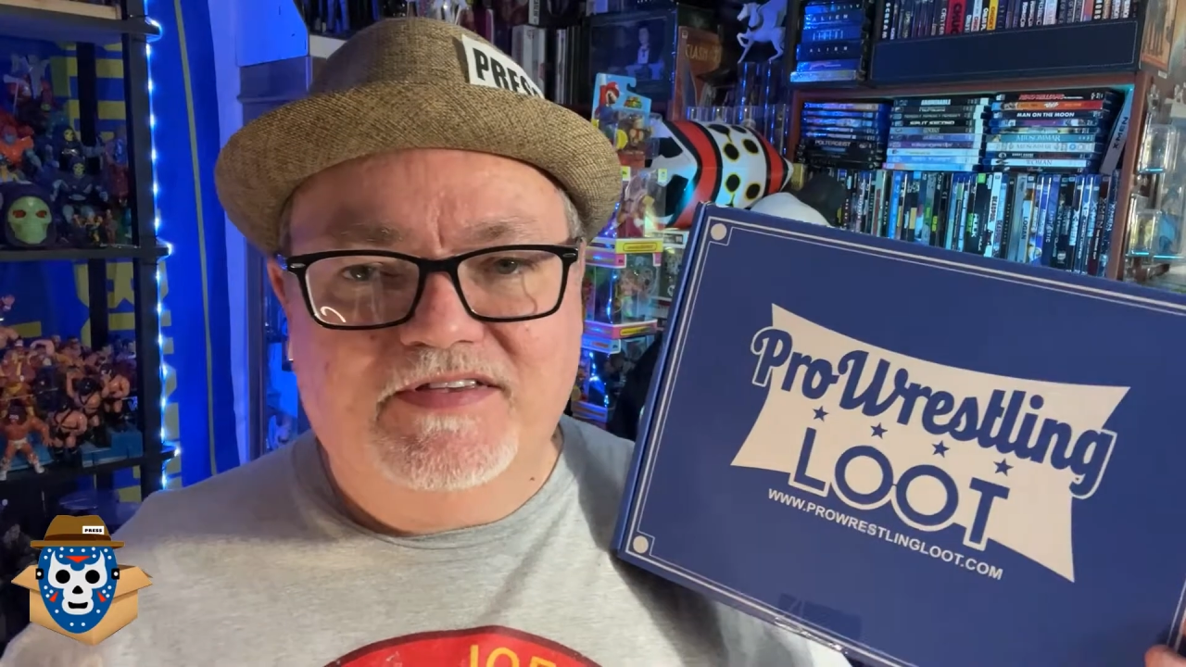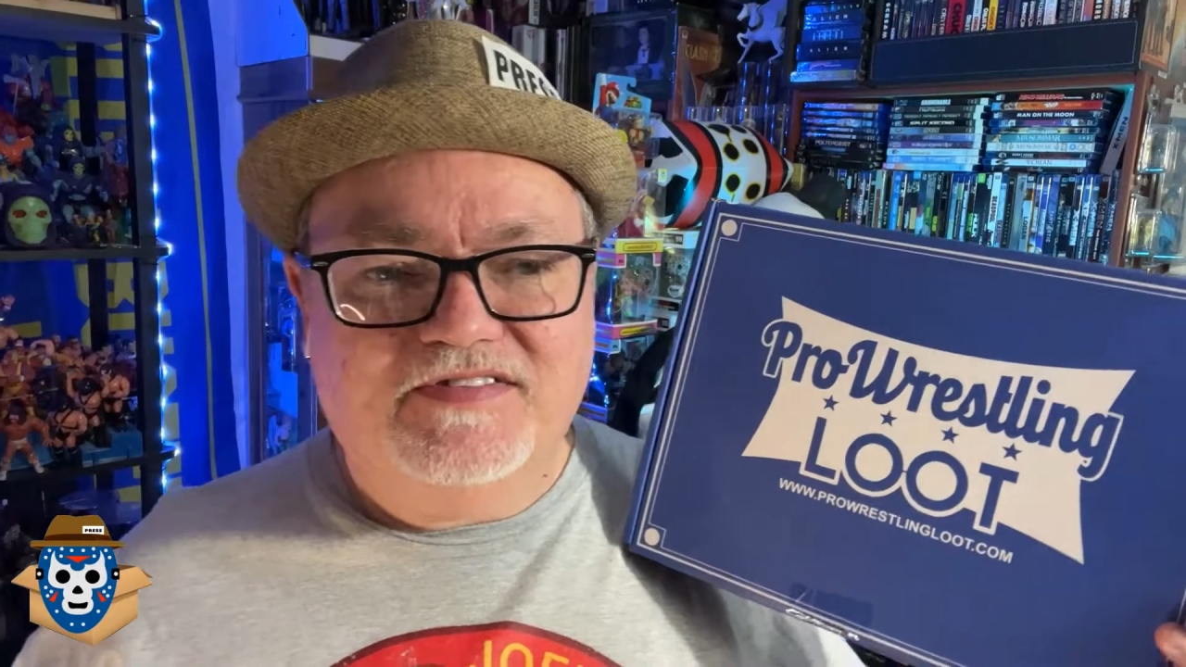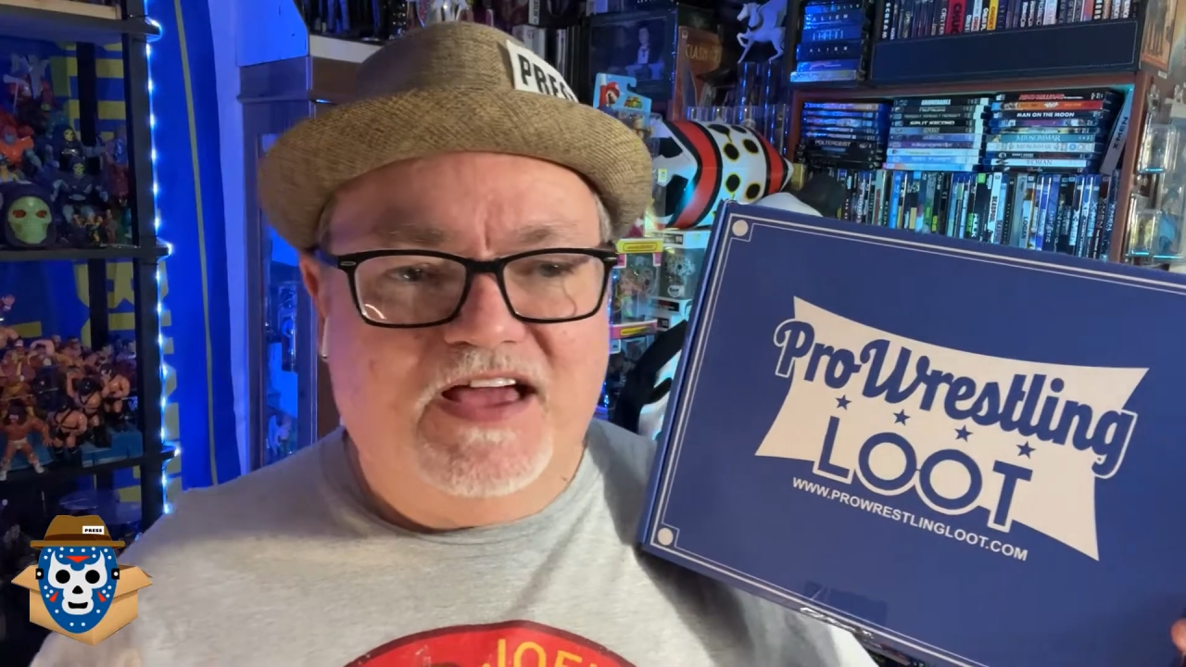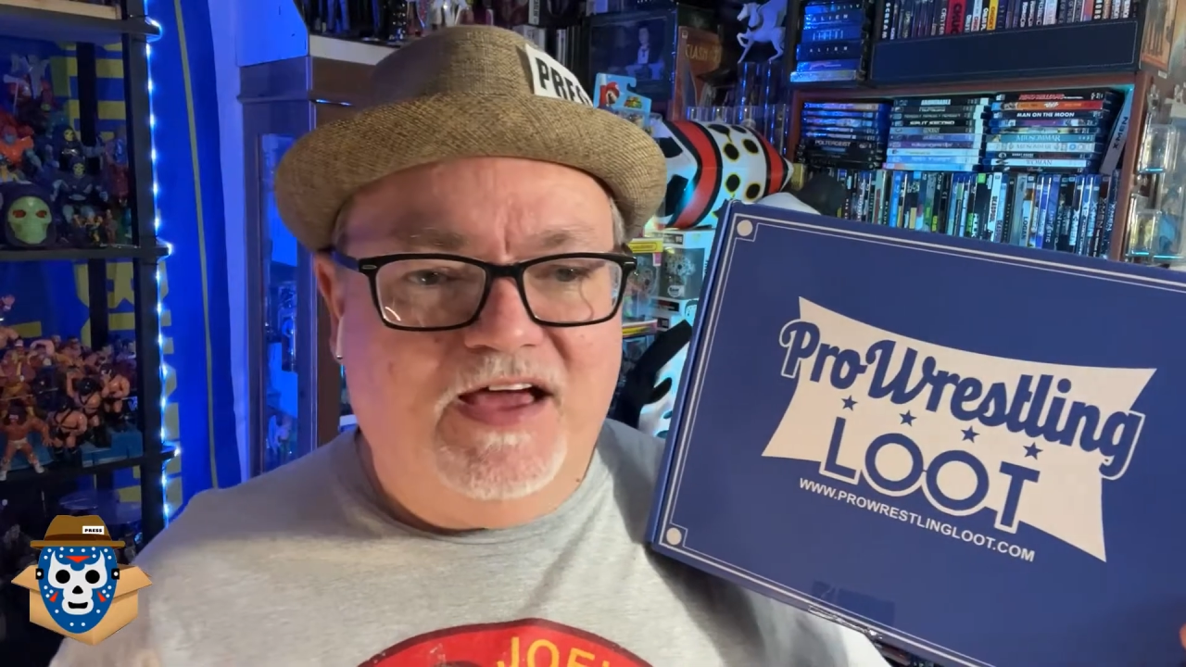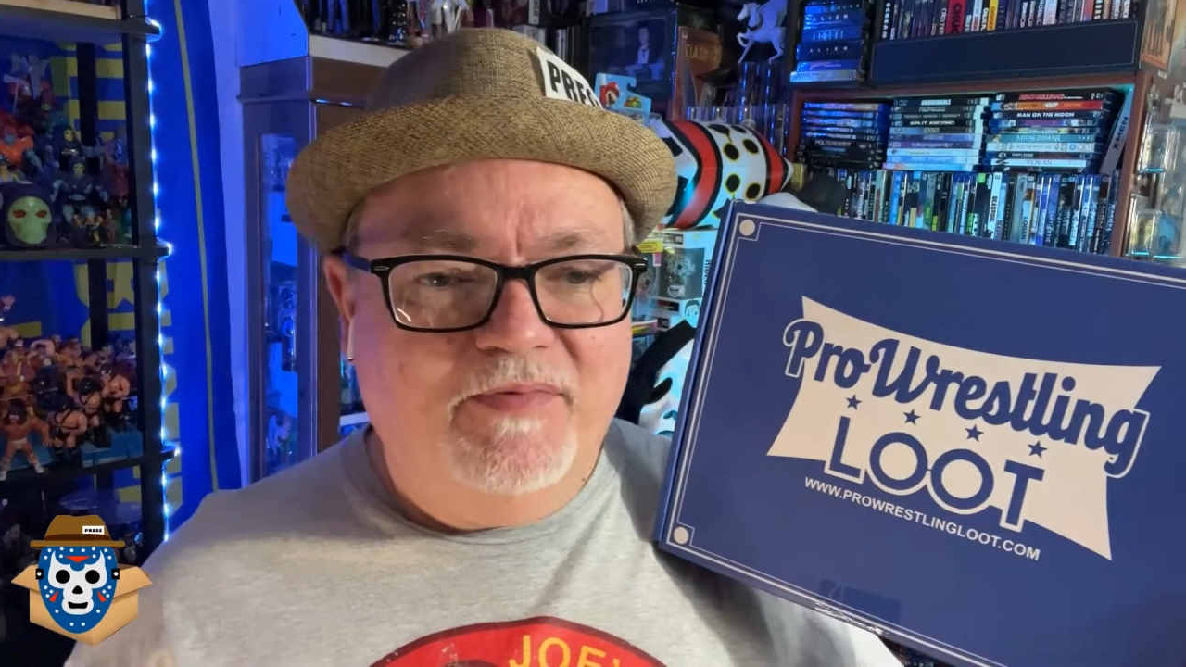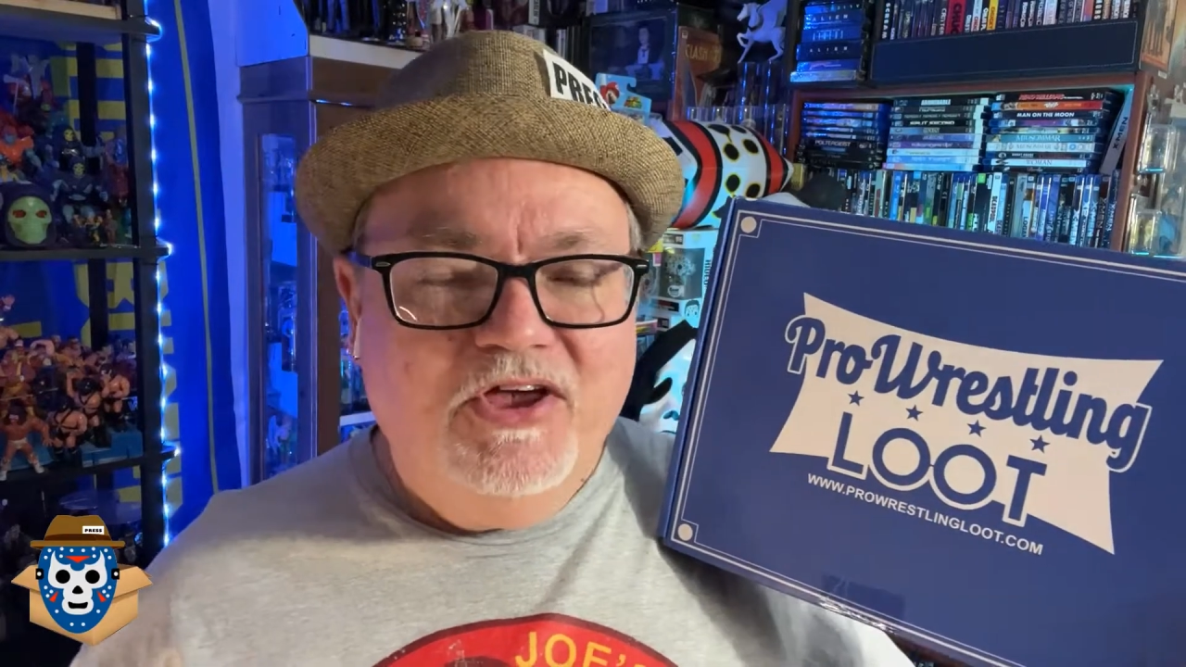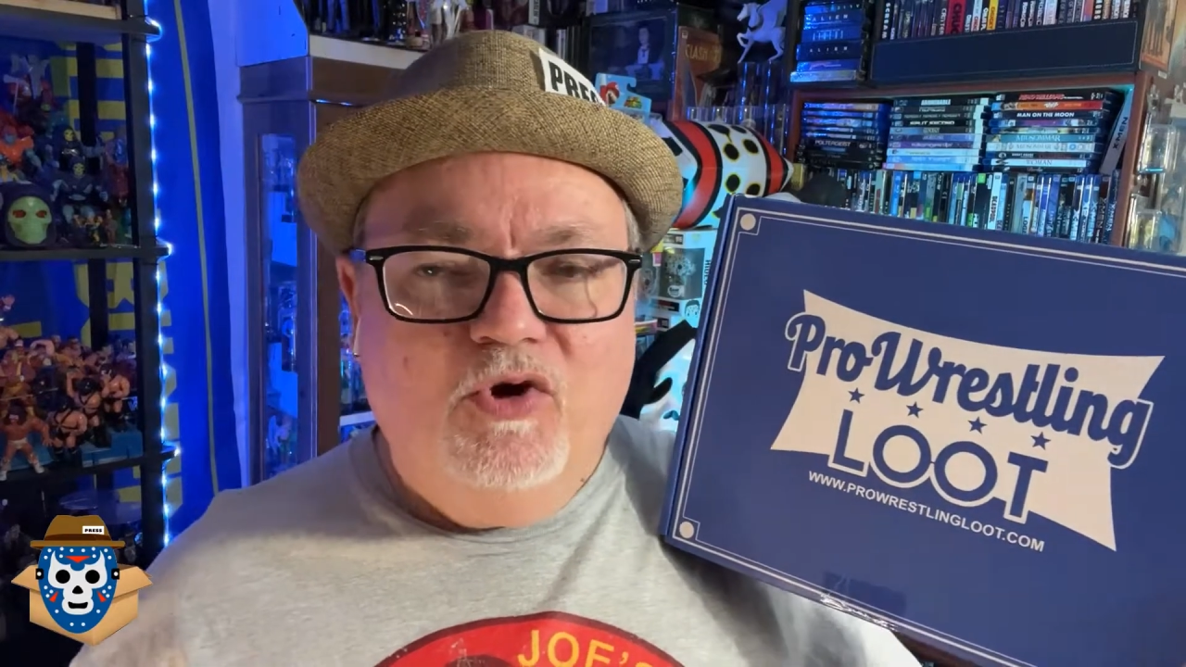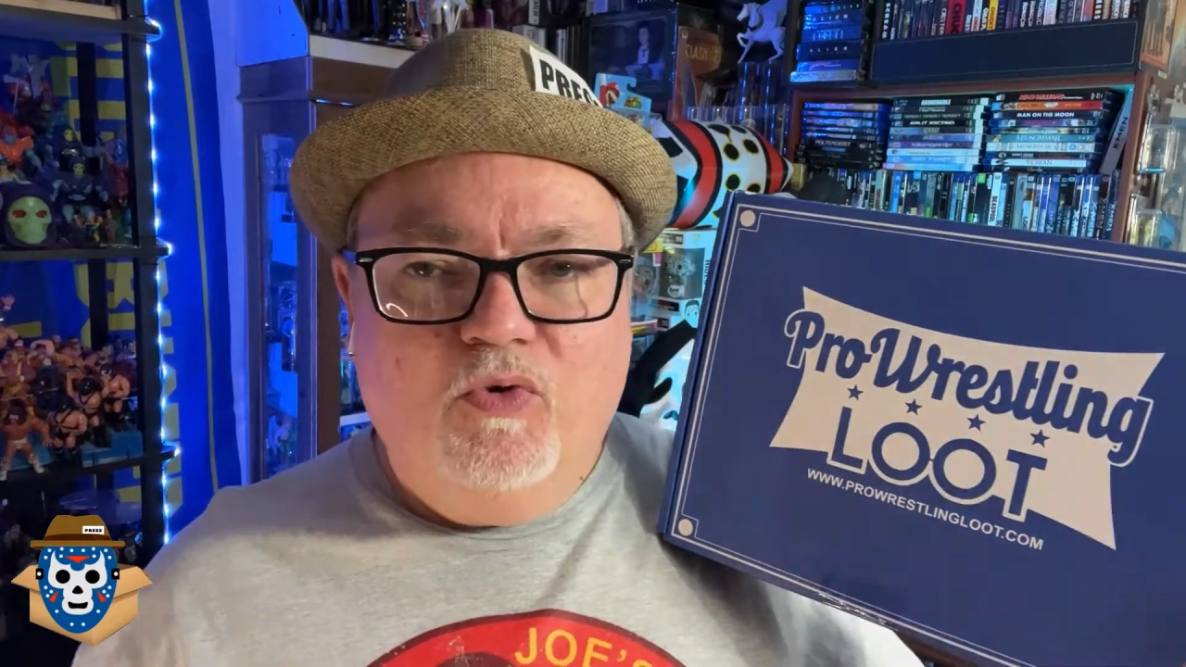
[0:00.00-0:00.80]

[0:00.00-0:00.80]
this time.